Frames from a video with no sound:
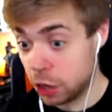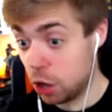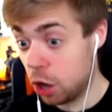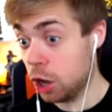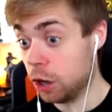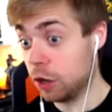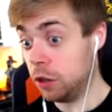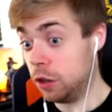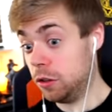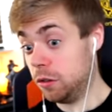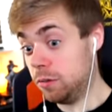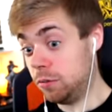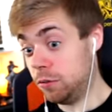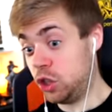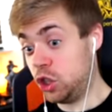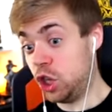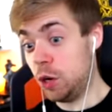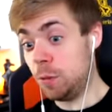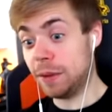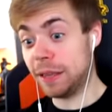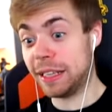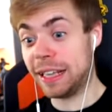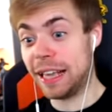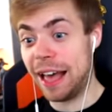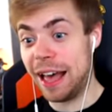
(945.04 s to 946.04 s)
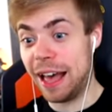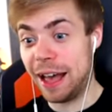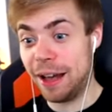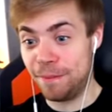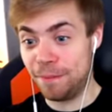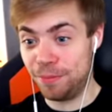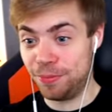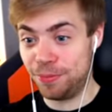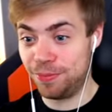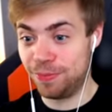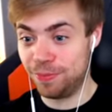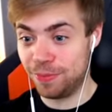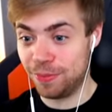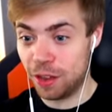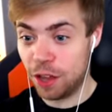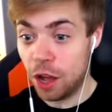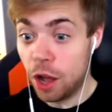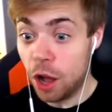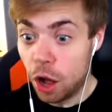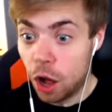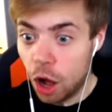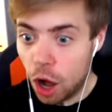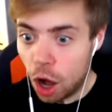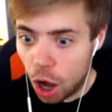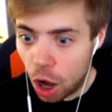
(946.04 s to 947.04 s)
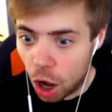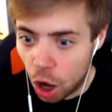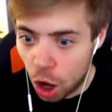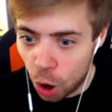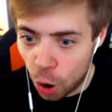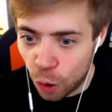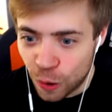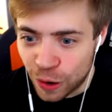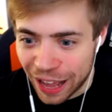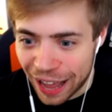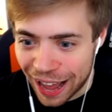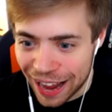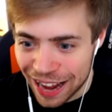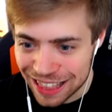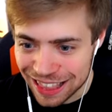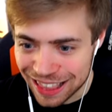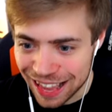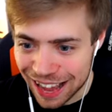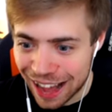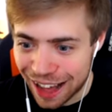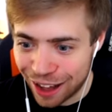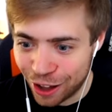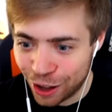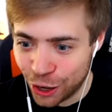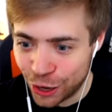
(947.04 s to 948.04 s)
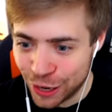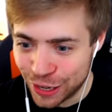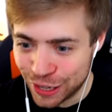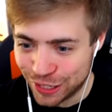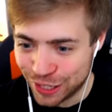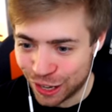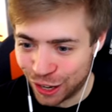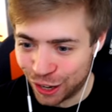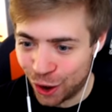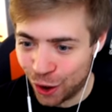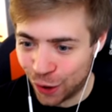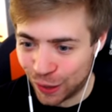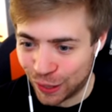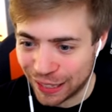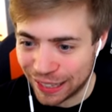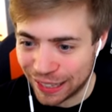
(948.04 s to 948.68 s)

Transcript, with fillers: god. Jump scare. Okay, that hunter looks